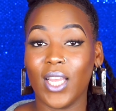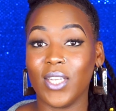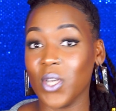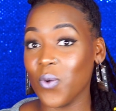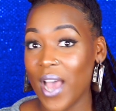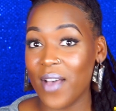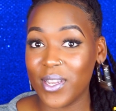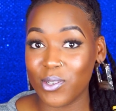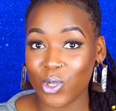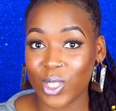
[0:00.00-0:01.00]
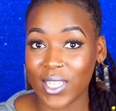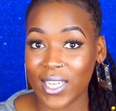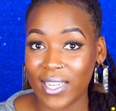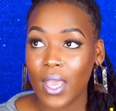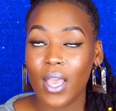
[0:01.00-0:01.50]
don't have interest in
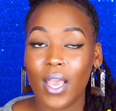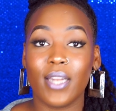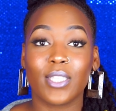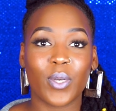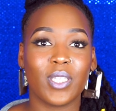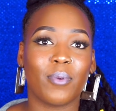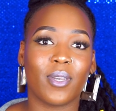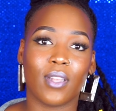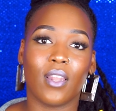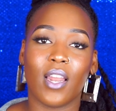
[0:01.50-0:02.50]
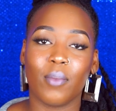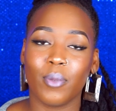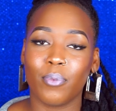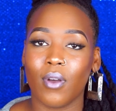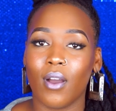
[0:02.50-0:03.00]
it. And it's crazy because a lot of
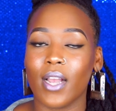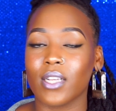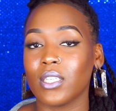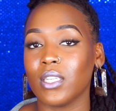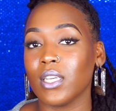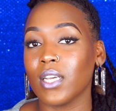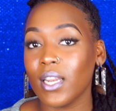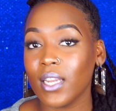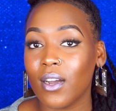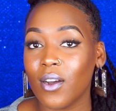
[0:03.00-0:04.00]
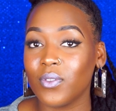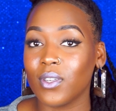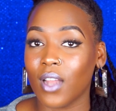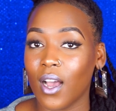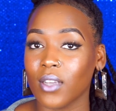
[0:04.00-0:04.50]
people are actually cutting off
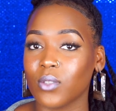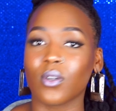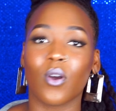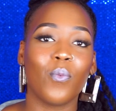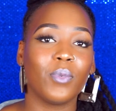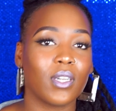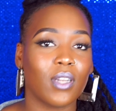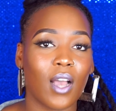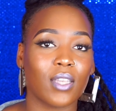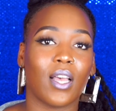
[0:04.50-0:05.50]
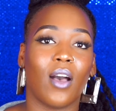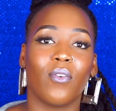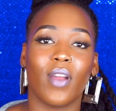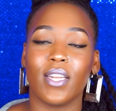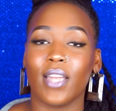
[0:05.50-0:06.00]
their locks or combing their locks
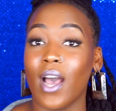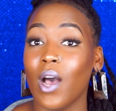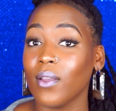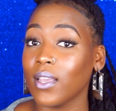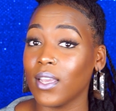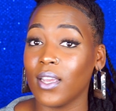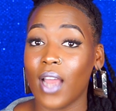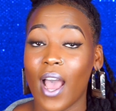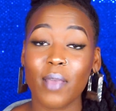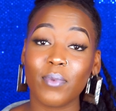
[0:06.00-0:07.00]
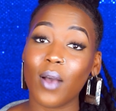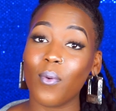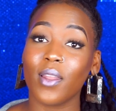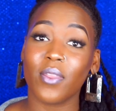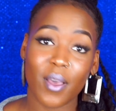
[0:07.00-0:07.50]
out right now, and I am not
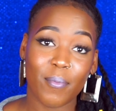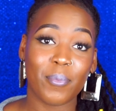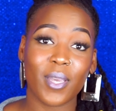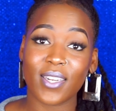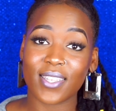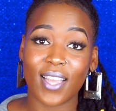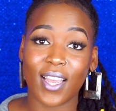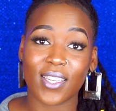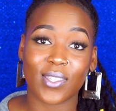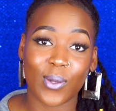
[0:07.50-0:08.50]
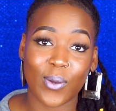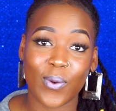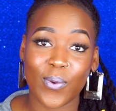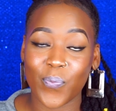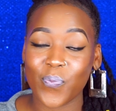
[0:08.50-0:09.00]
one of them. I'm here to stay,
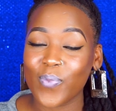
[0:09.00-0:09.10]
so